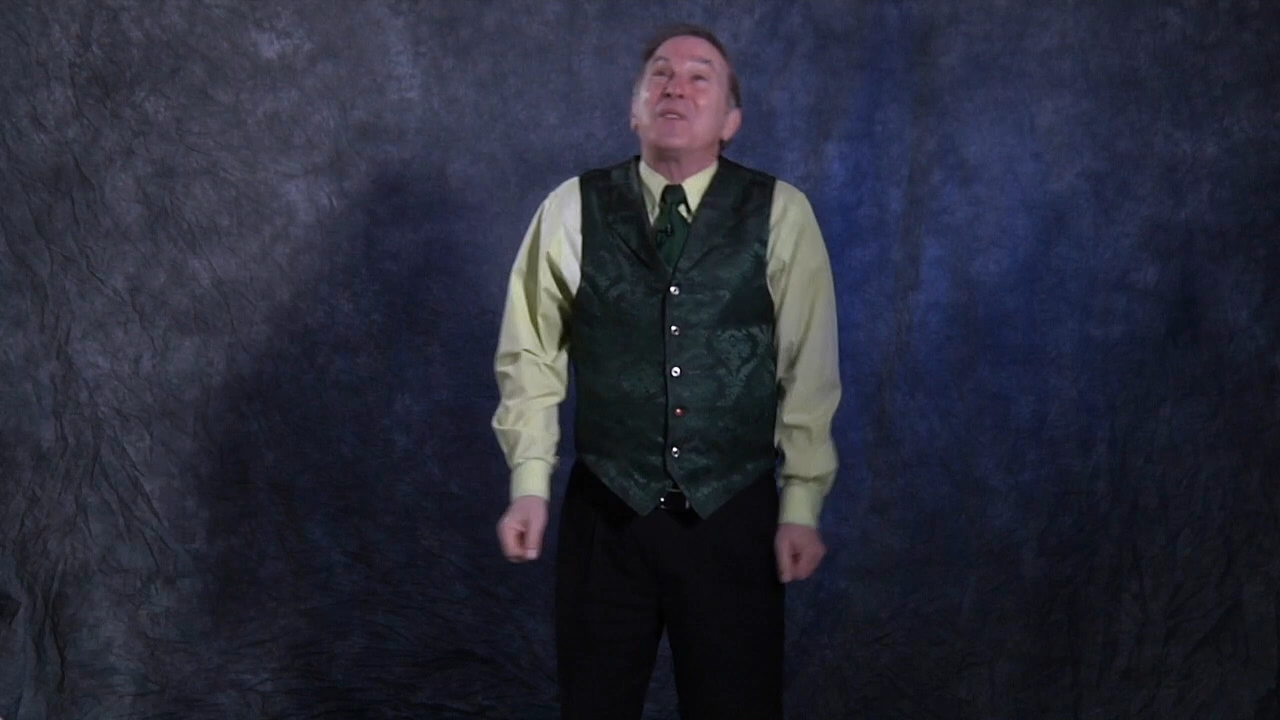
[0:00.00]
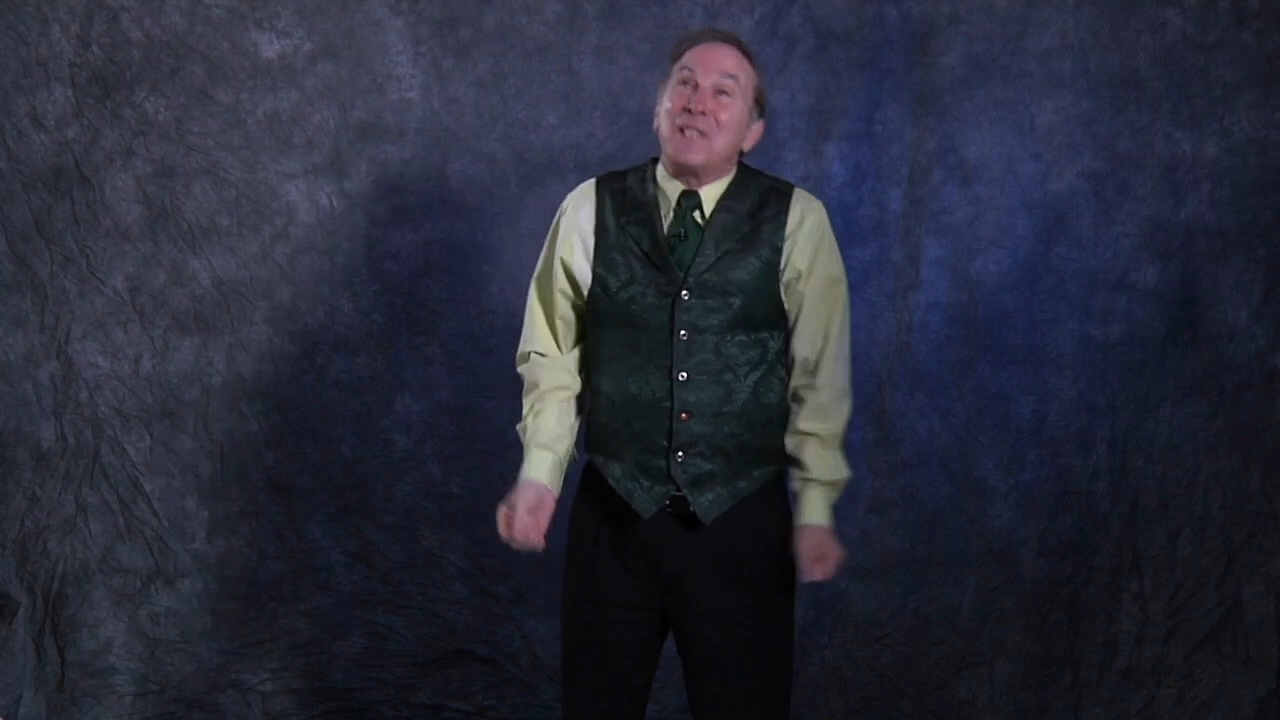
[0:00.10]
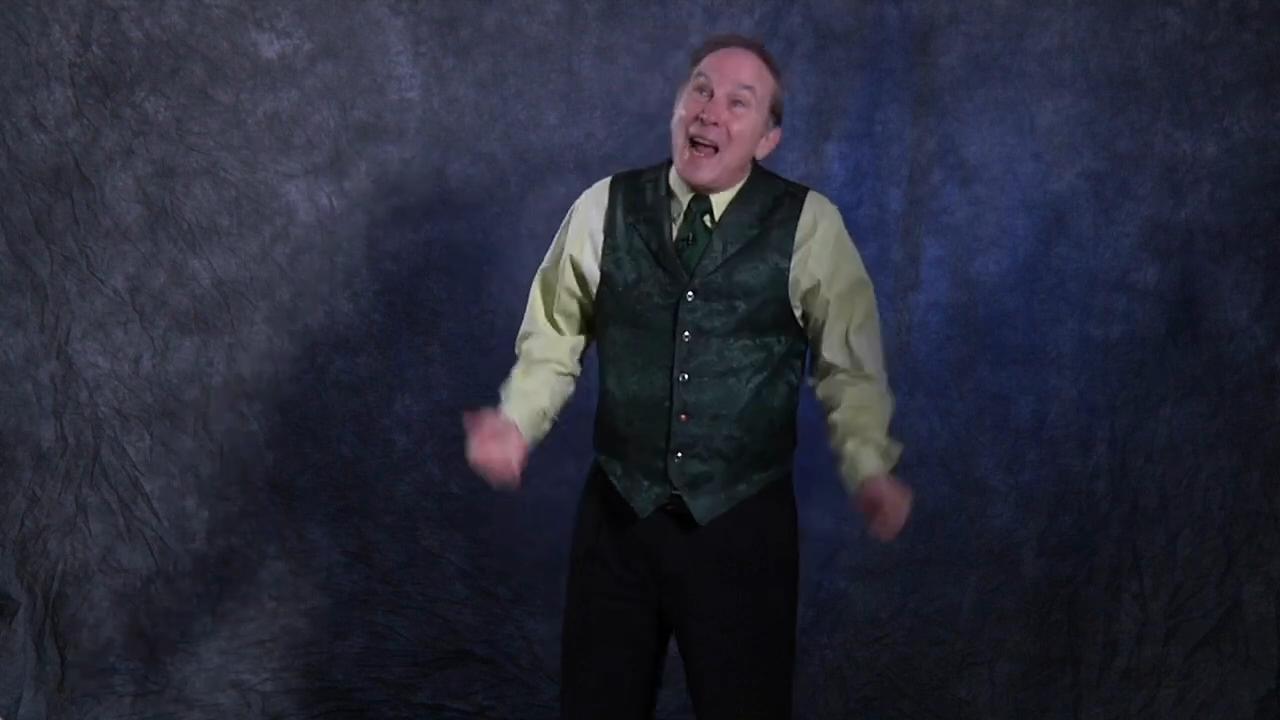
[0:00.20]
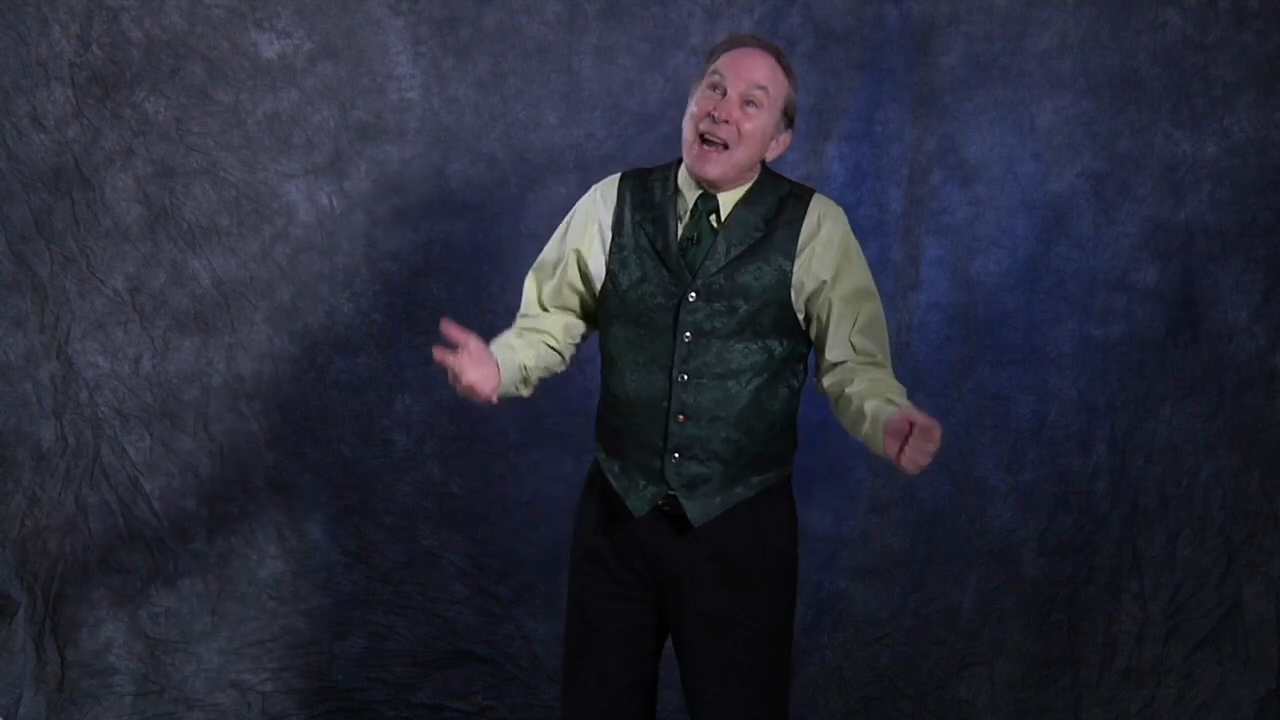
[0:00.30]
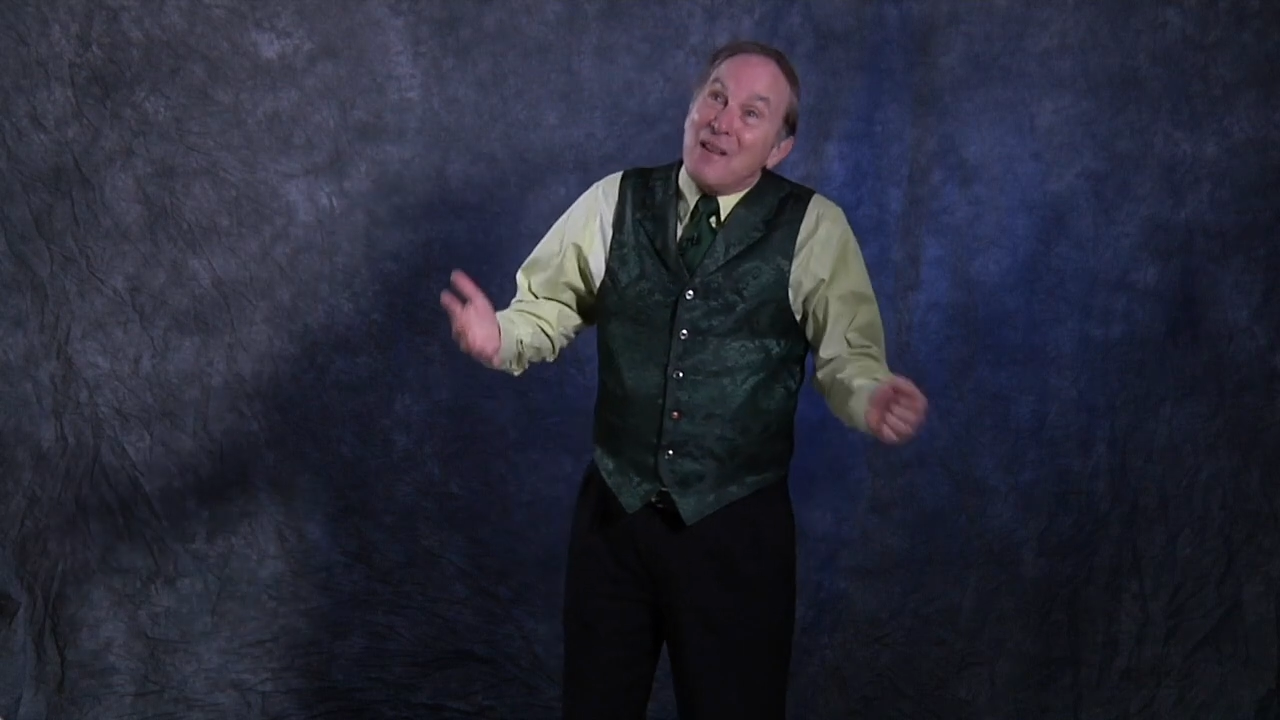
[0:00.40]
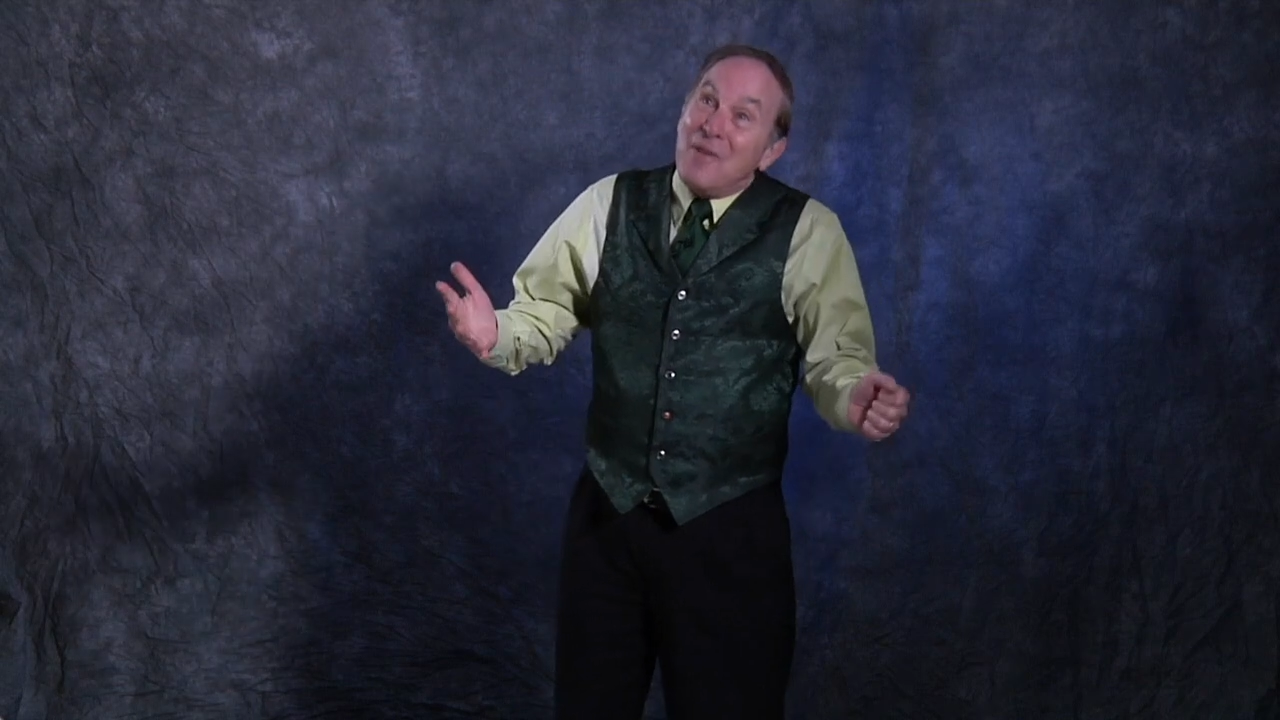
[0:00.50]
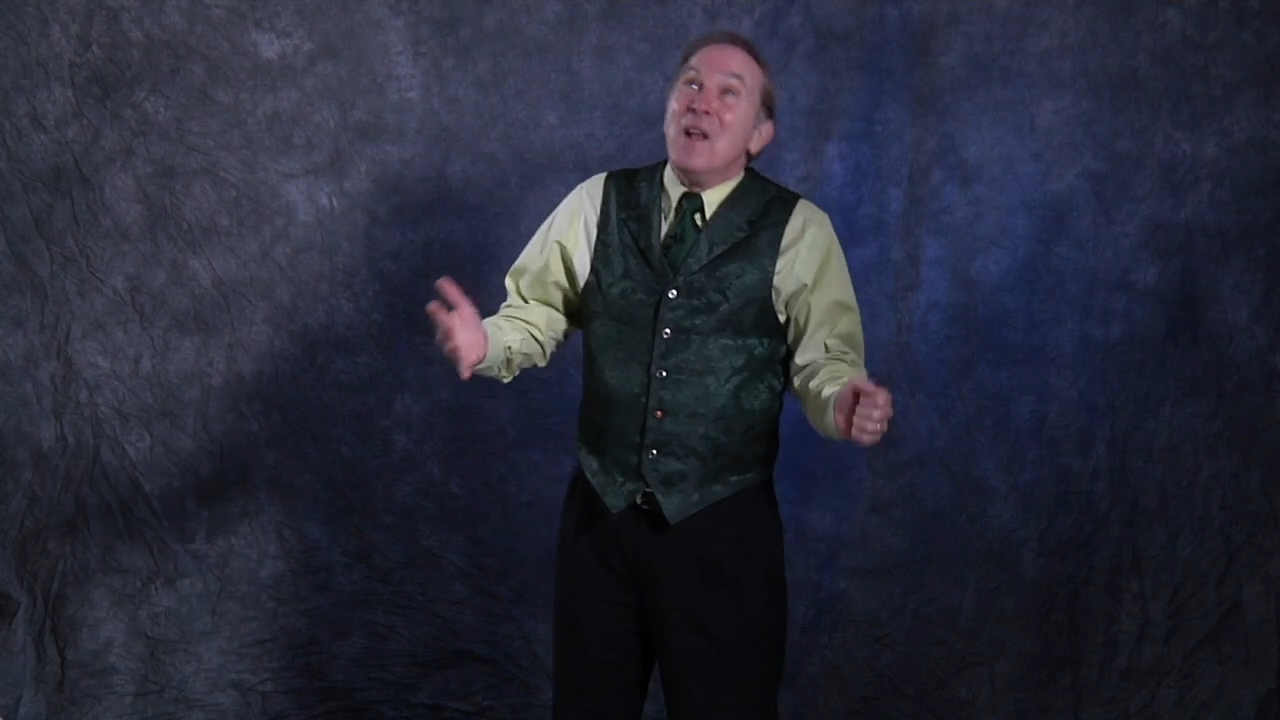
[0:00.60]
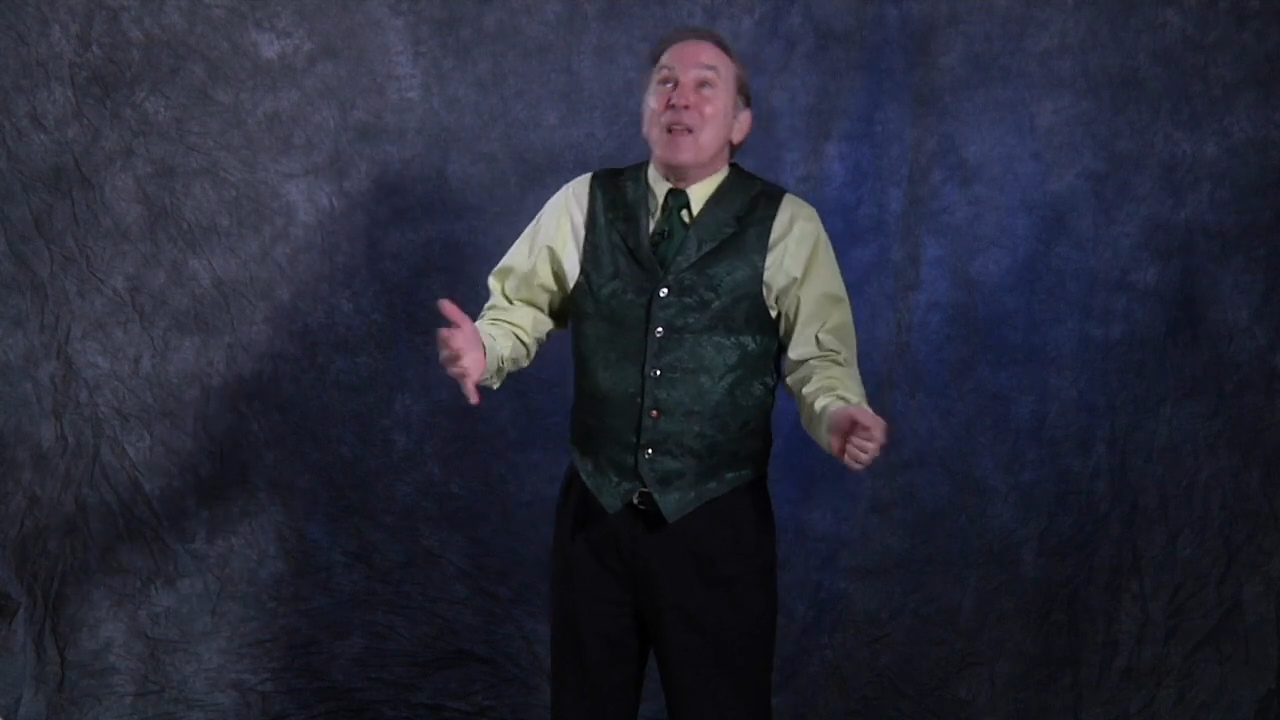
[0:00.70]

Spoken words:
stand if